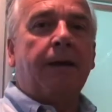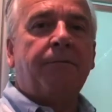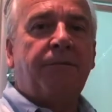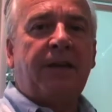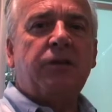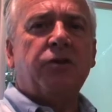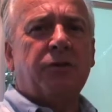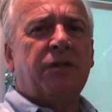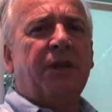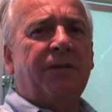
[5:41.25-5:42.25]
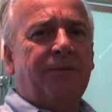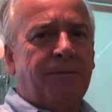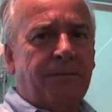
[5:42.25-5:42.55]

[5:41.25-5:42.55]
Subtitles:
features a